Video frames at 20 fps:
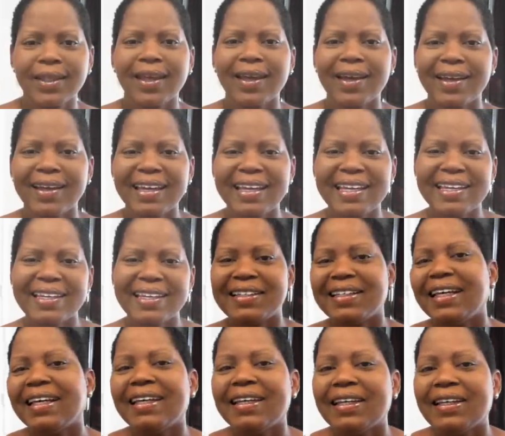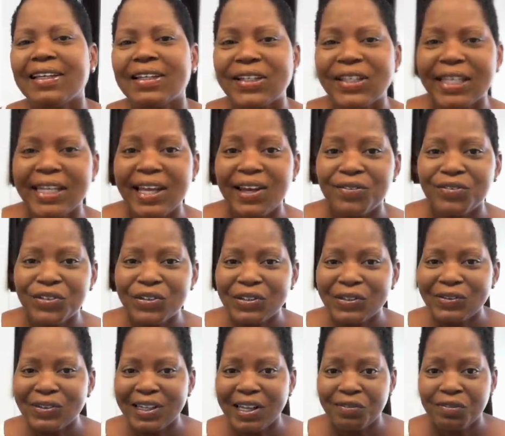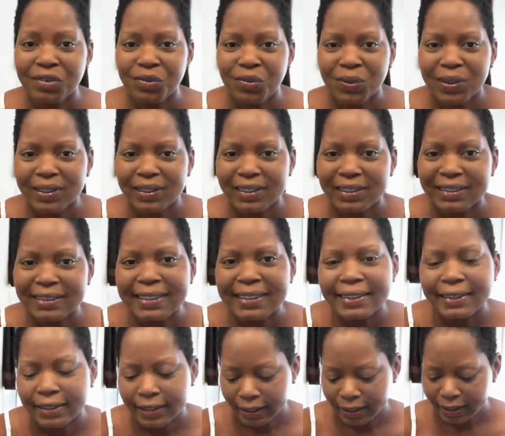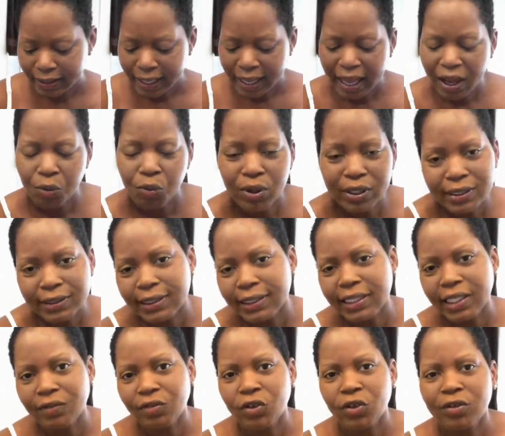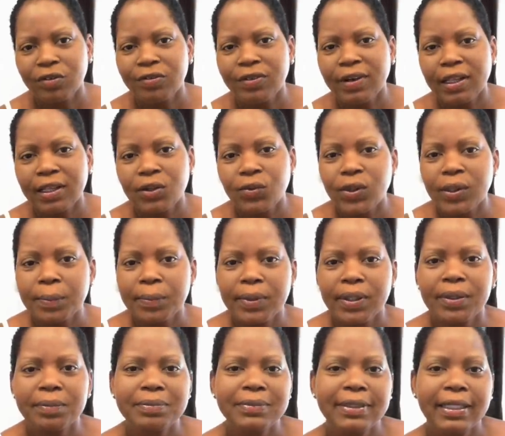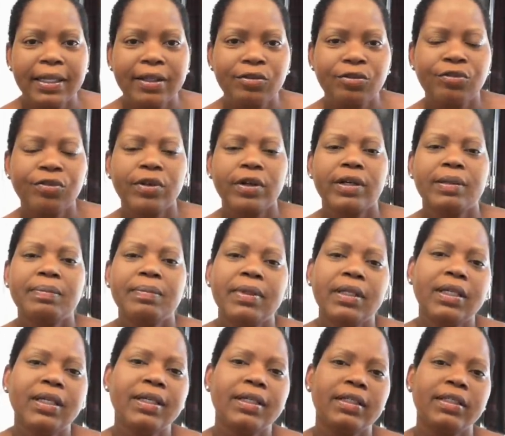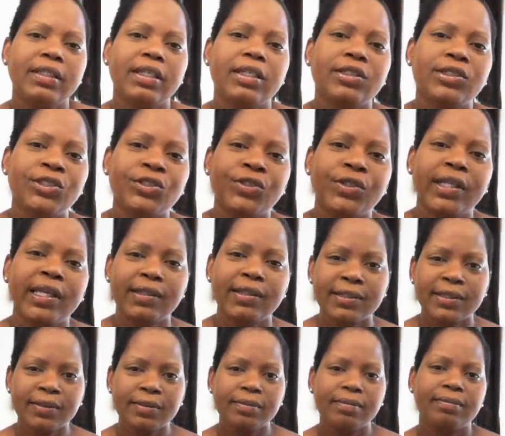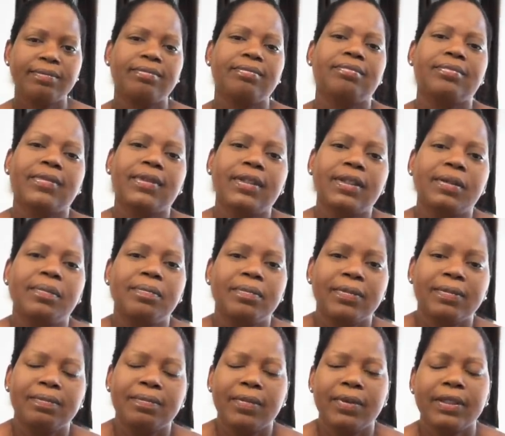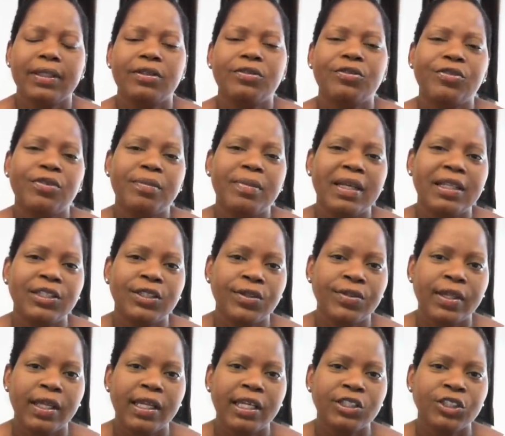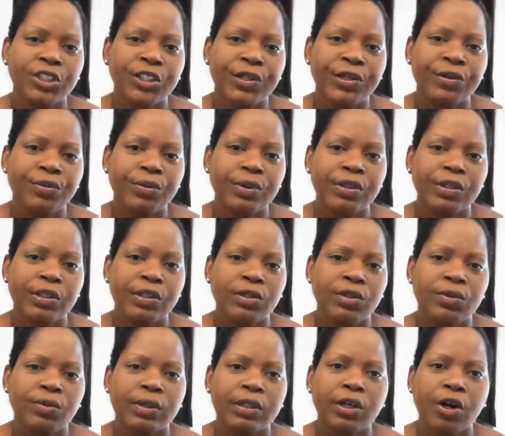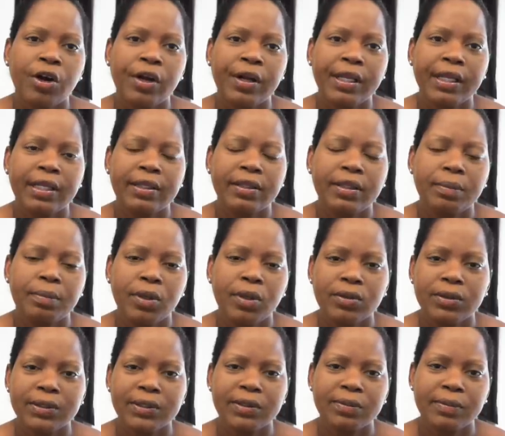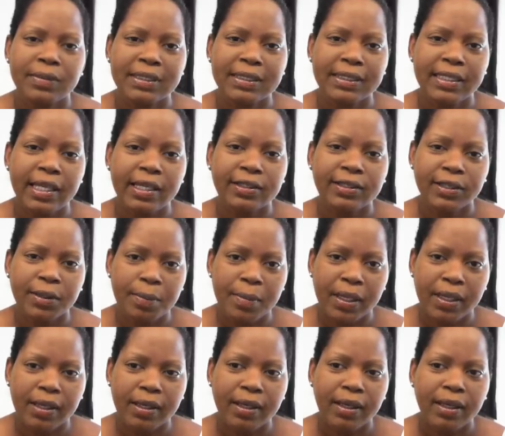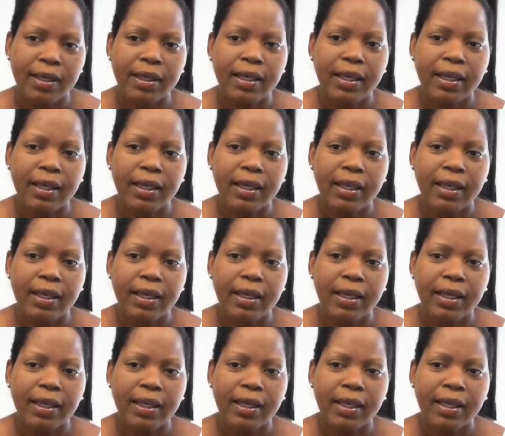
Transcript: Hi, good afternoon everyone. I wanted to give you a follow-up update from yesterday's information that I shared with you regarding the post-mastectomy,